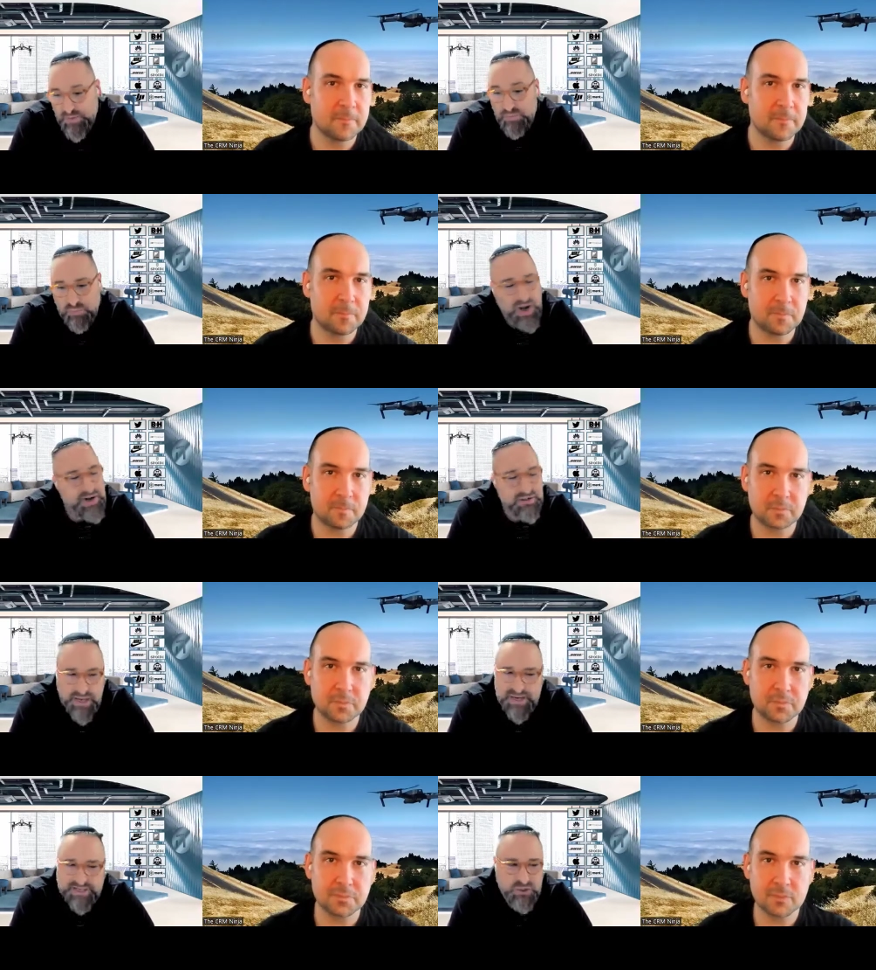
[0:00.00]
Speaker 1: product
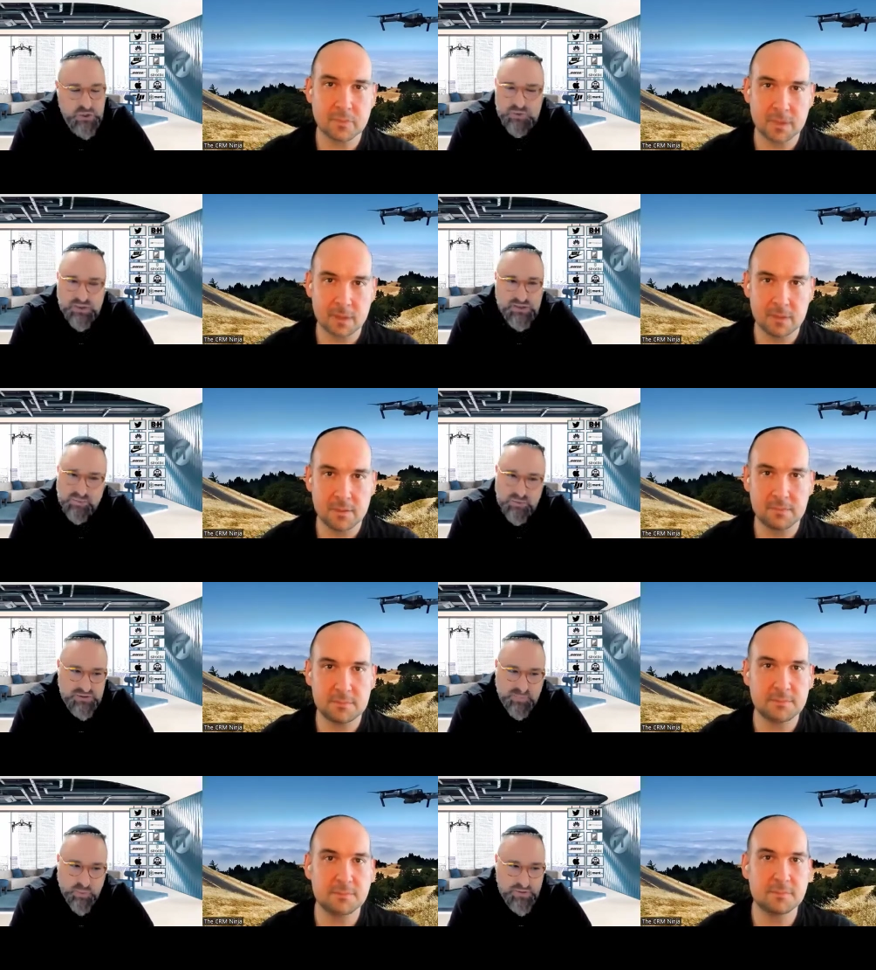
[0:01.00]
and execution is the most
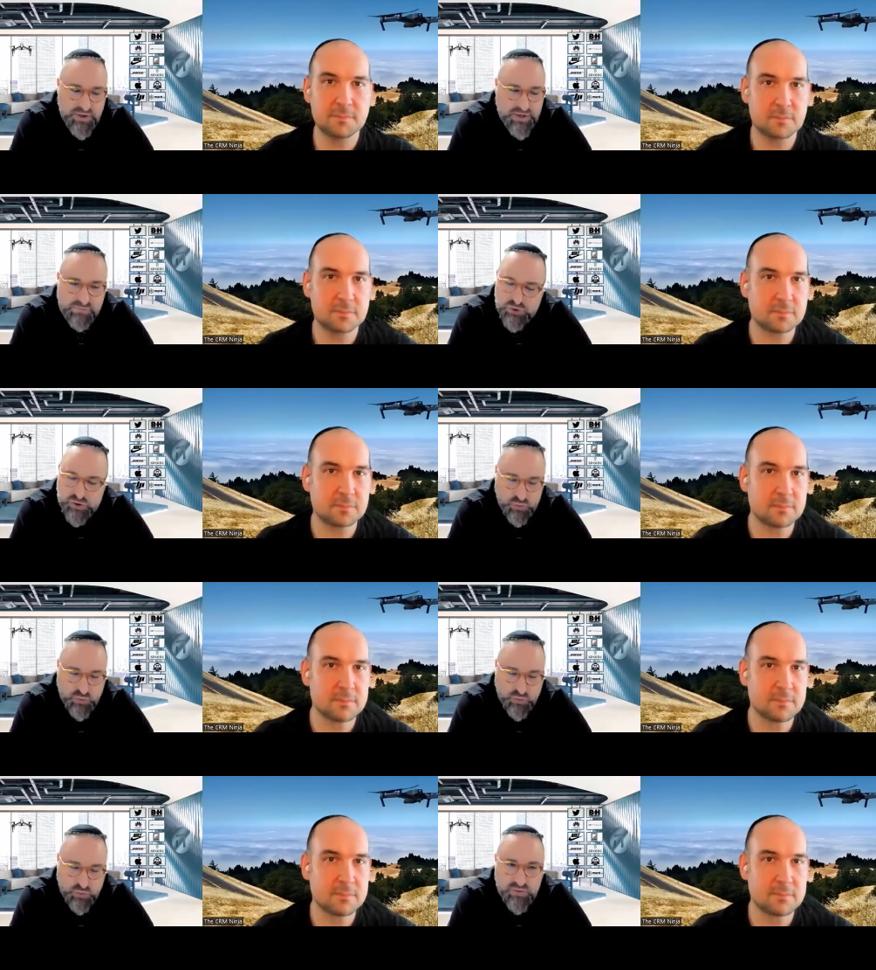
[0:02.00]
important thing here for sure.